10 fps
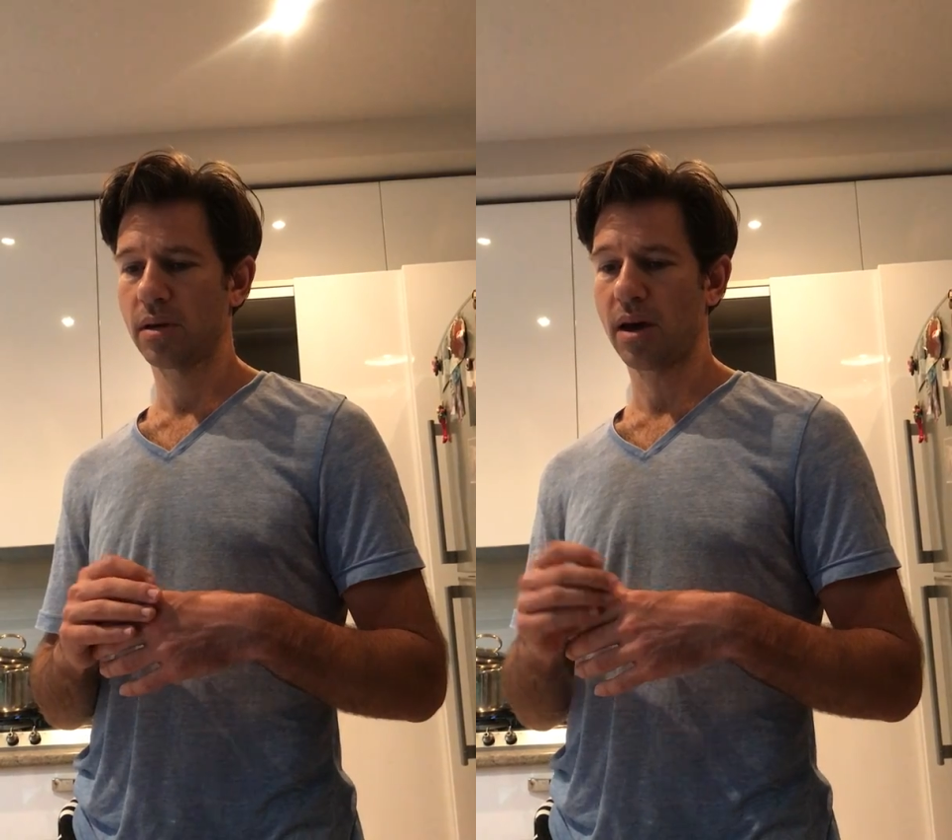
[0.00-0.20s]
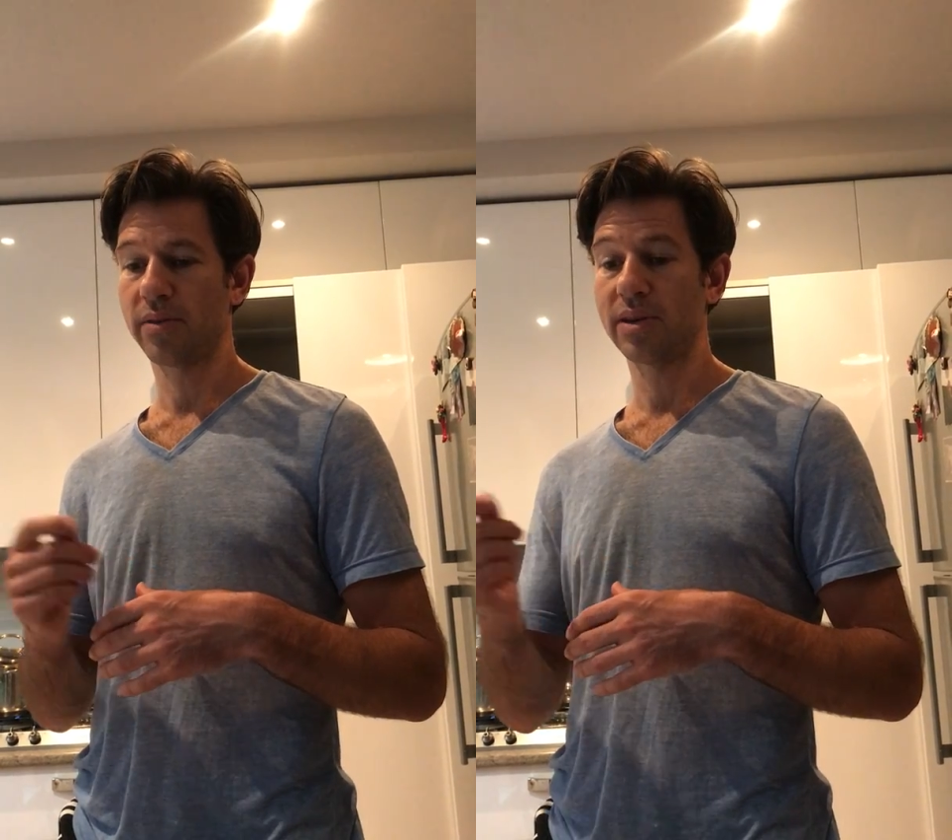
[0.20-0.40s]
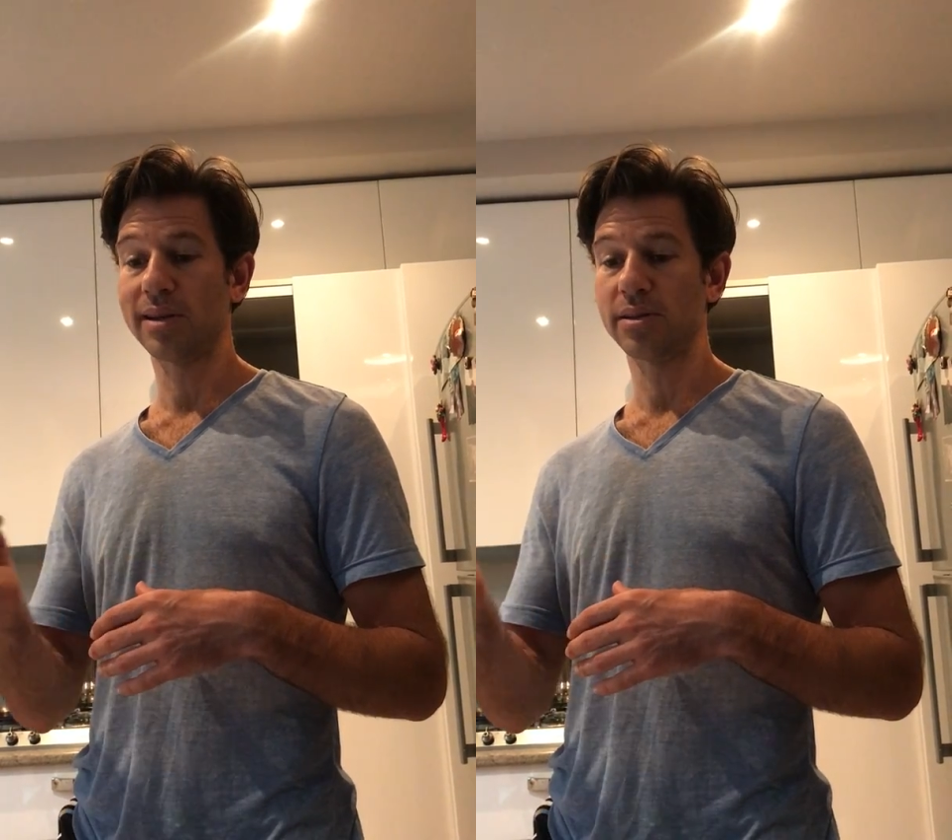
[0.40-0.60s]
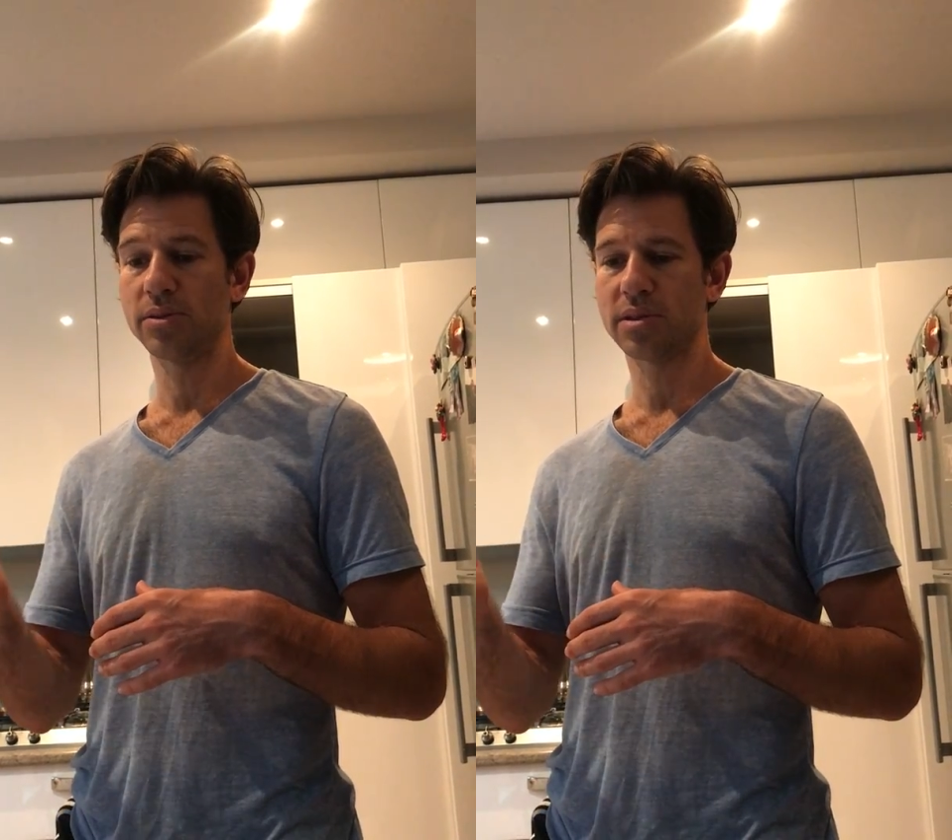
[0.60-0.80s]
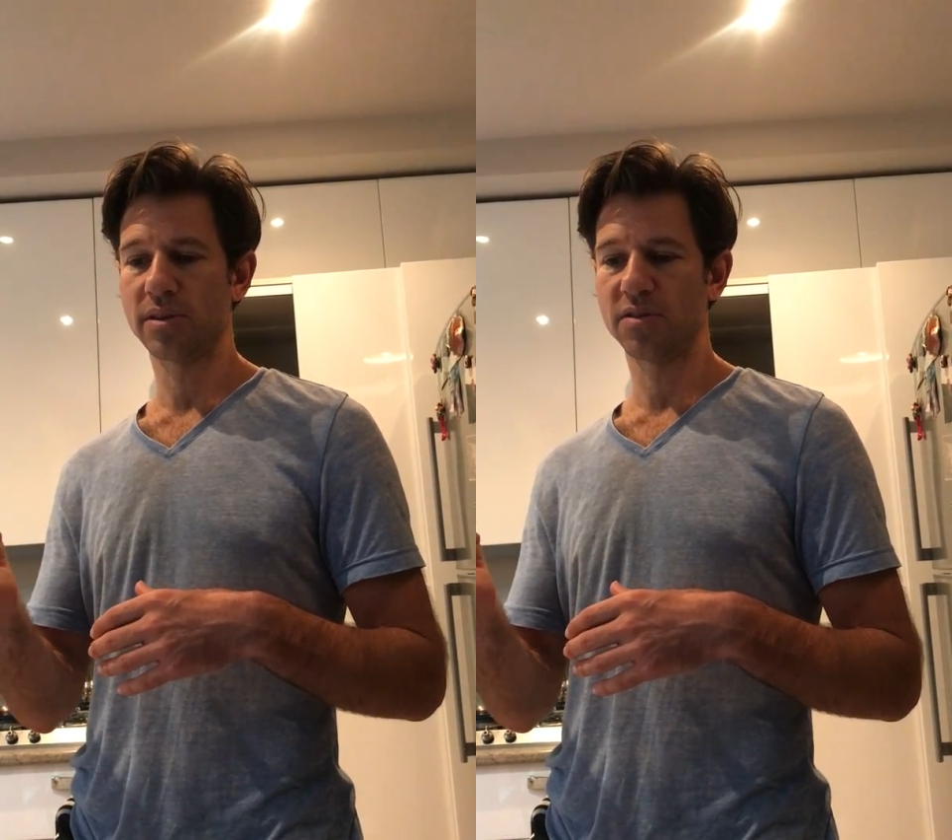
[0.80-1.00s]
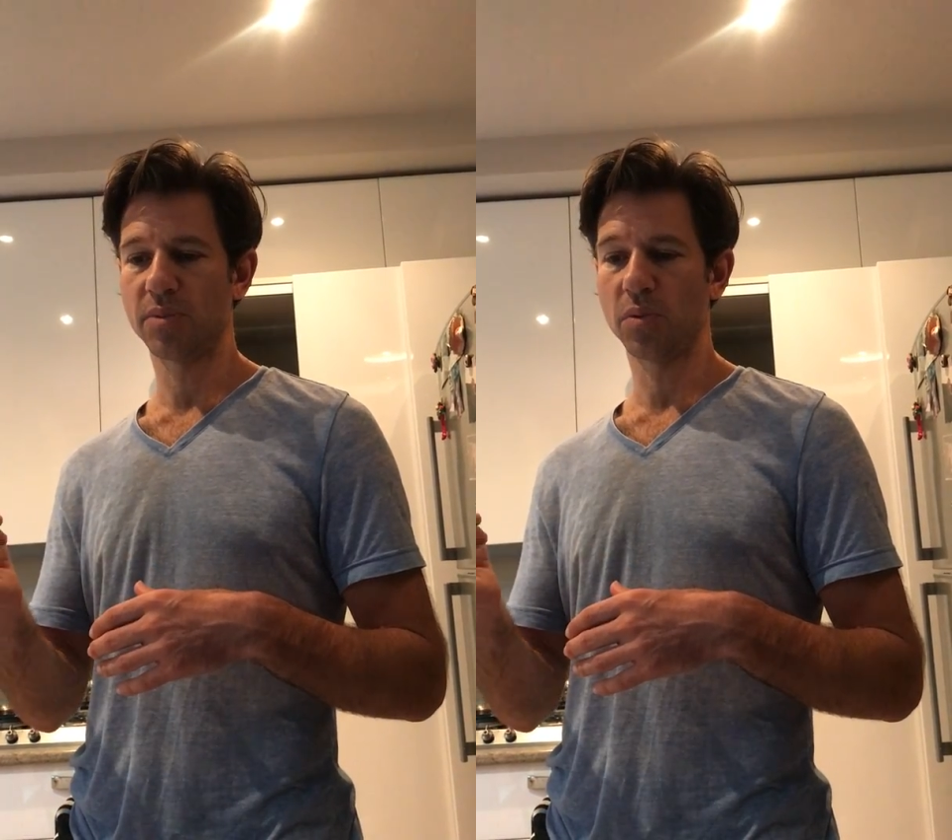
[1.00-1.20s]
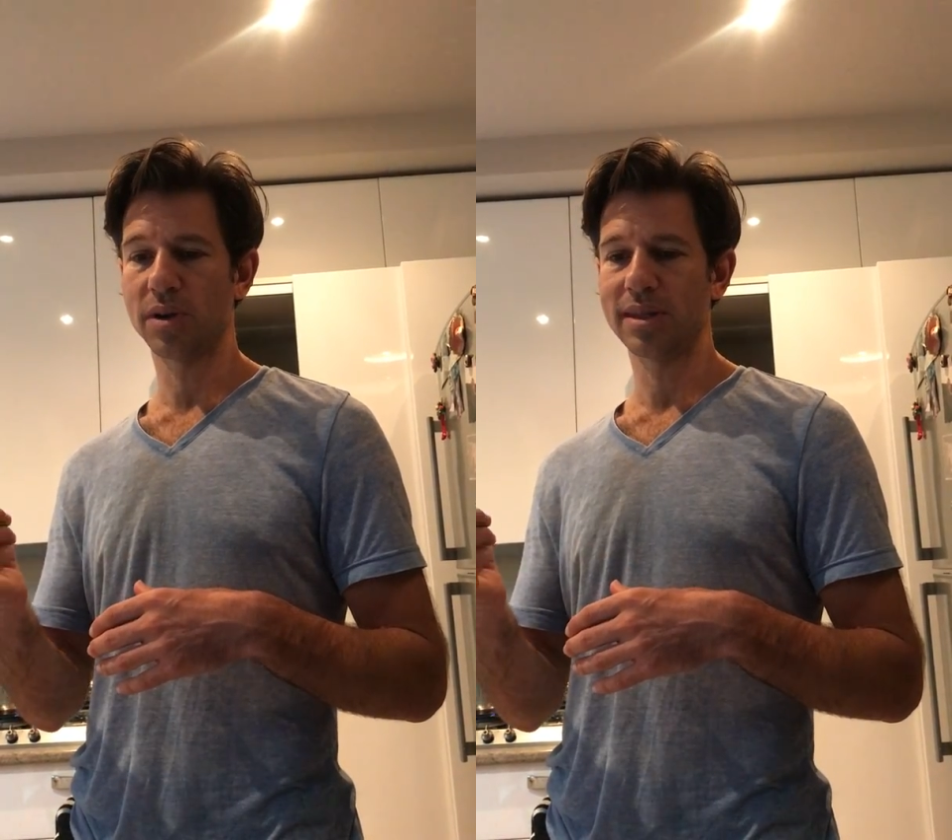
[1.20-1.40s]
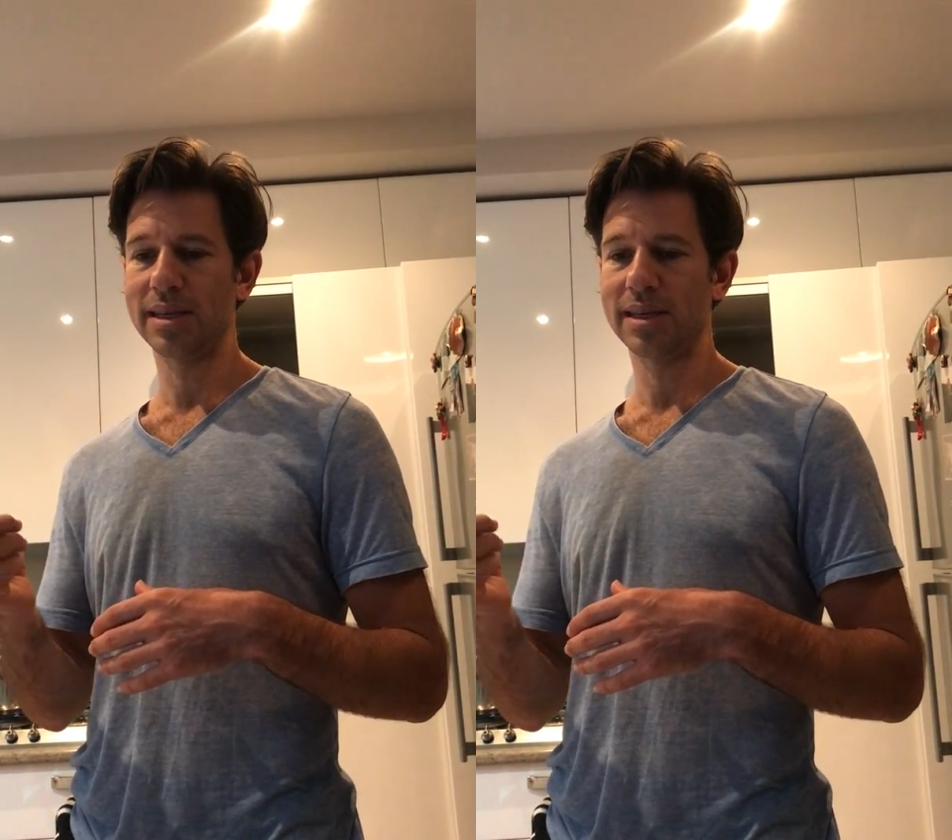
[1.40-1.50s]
often elusive, but one of